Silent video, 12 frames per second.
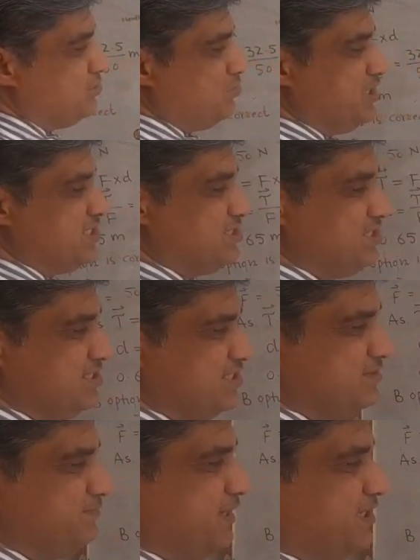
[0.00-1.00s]
questions
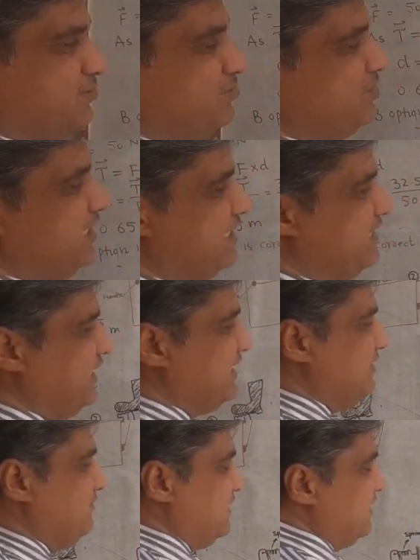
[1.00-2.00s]
for today, they given